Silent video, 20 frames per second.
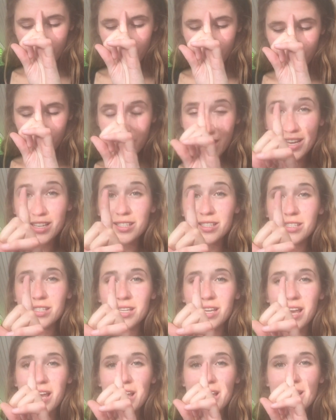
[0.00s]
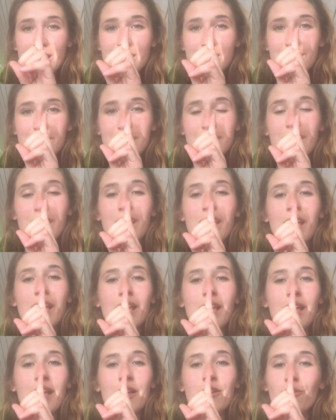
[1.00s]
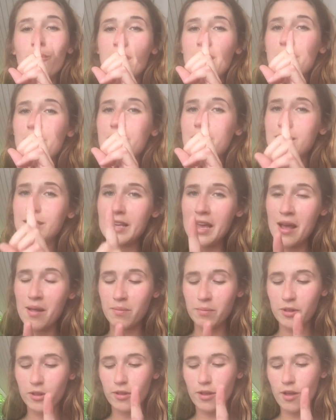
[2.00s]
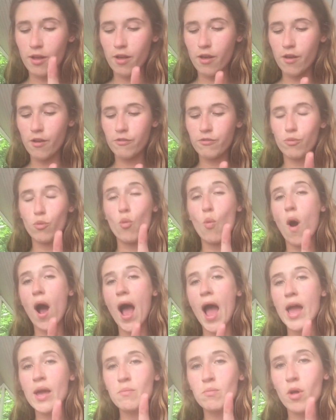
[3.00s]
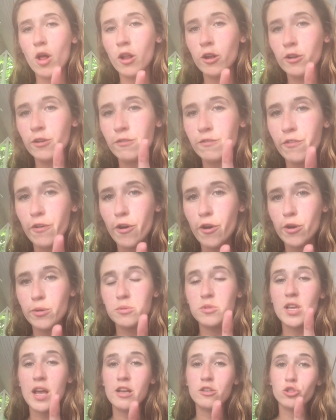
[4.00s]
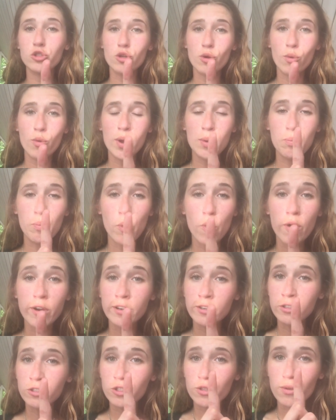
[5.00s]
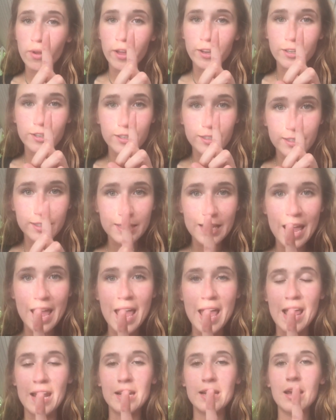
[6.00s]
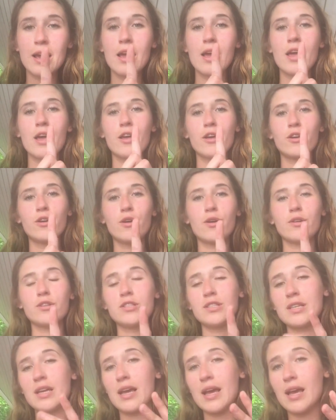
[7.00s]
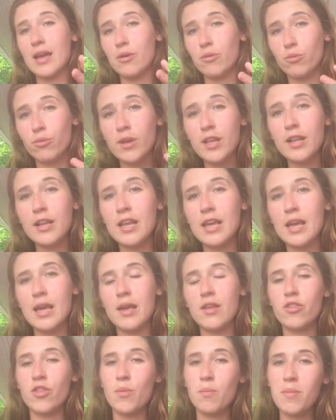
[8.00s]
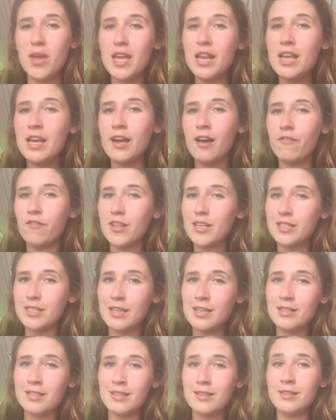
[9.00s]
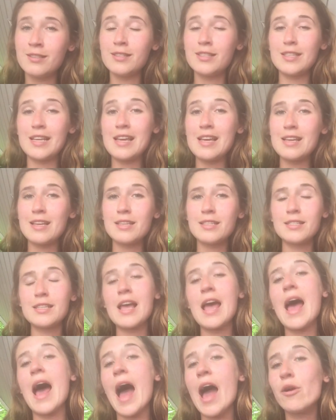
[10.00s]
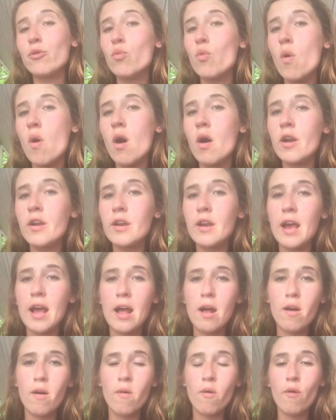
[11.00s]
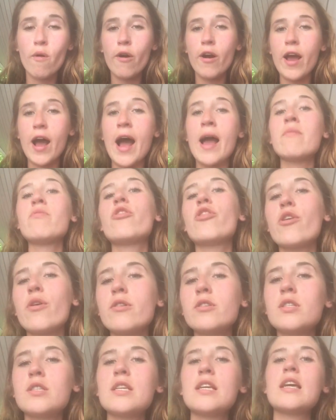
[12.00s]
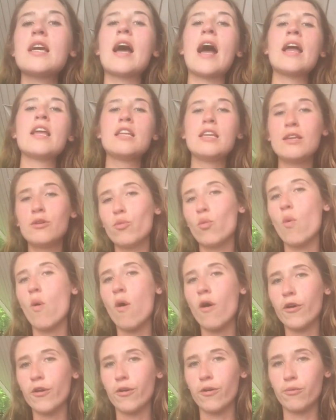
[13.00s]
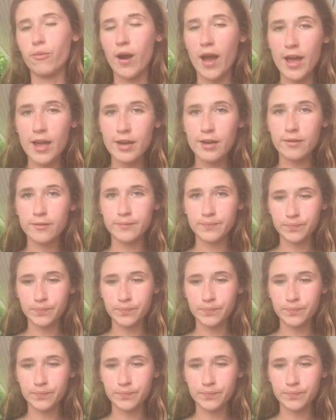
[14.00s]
this is a great example of why modal verbs are so important to understand, because really the meaning of the sentence is I want, or I'm thirsty, I need water, right?